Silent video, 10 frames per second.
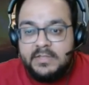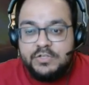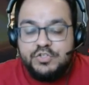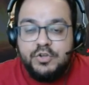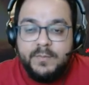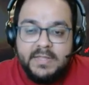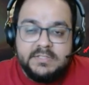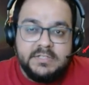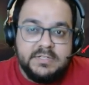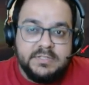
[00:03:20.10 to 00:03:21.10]

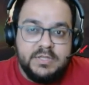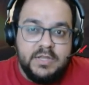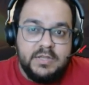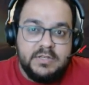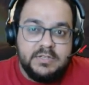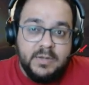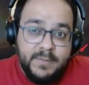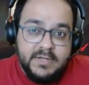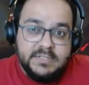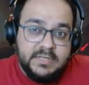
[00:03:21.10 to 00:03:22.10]
Geomancer's turn
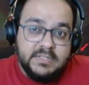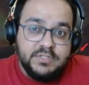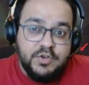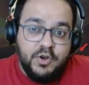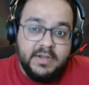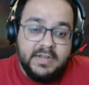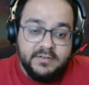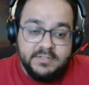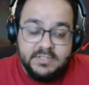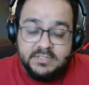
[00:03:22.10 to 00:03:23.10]
meter steal is not
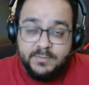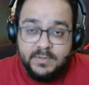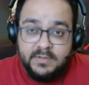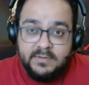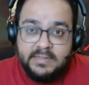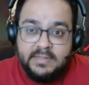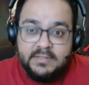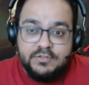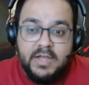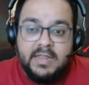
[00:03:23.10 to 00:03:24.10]
irresistible.
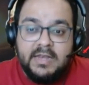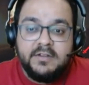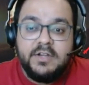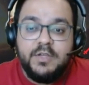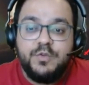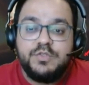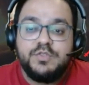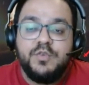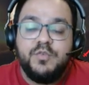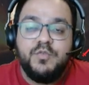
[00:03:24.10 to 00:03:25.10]
So I
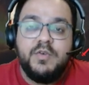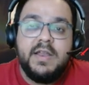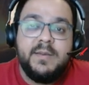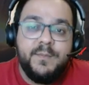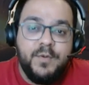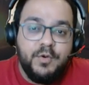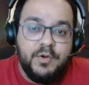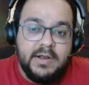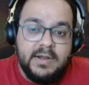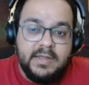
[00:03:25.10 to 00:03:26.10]
introduce one
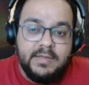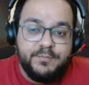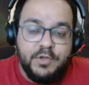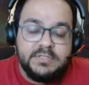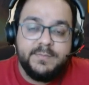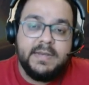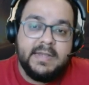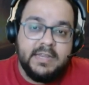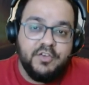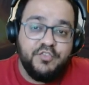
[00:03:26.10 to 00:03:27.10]
more
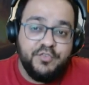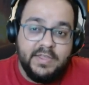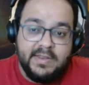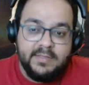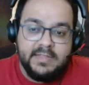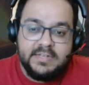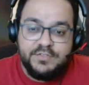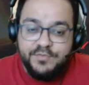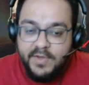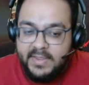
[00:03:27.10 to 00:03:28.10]
possibility of failing. That's
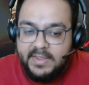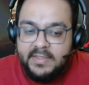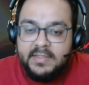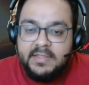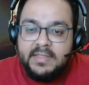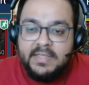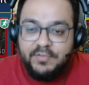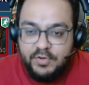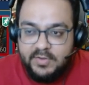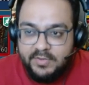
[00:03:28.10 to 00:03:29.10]
why,
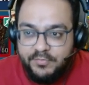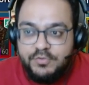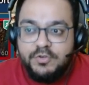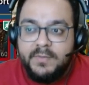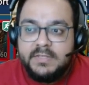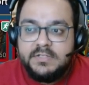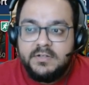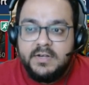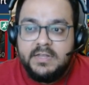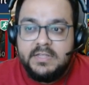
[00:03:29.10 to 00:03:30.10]
even if Geomancer
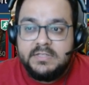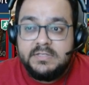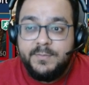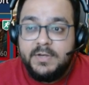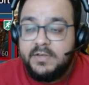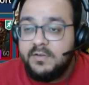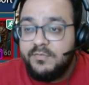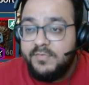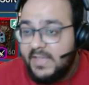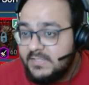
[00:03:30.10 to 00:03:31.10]
run is a bit
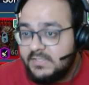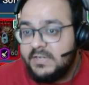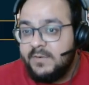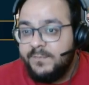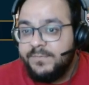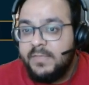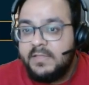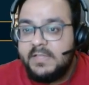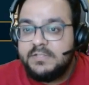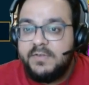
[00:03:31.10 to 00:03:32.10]
faster,
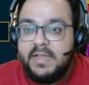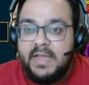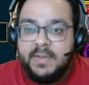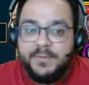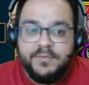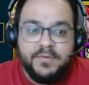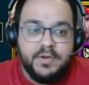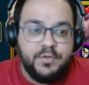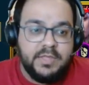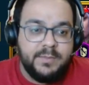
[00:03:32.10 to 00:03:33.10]
that's why I prefer
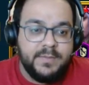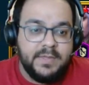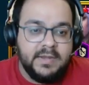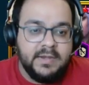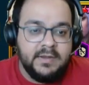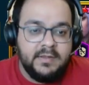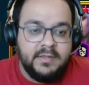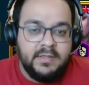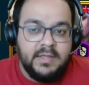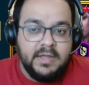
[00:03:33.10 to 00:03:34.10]
to keep in
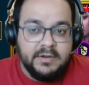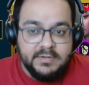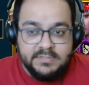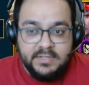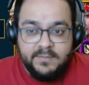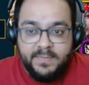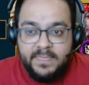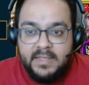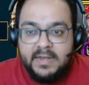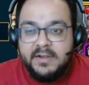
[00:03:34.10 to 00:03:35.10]
Acrasia.
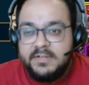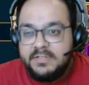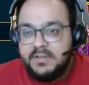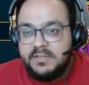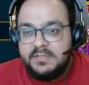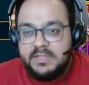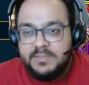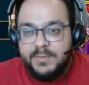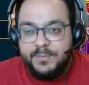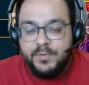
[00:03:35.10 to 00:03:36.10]
And Acrasia does
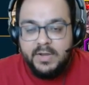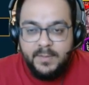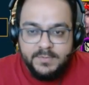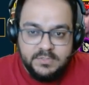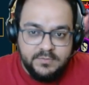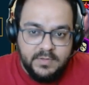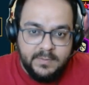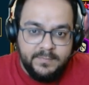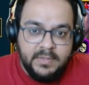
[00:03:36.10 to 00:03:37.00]
a bit more damage as well.